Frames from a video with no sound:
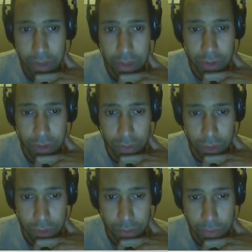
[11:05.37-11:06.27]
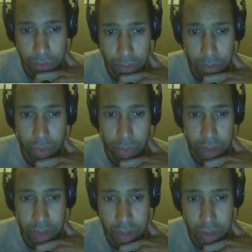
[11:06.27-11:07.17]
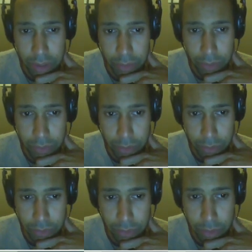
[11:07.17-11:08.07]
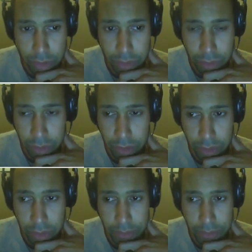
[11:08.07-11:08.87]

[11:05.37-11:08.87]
Because we just performed one NNI move to move from one to the other.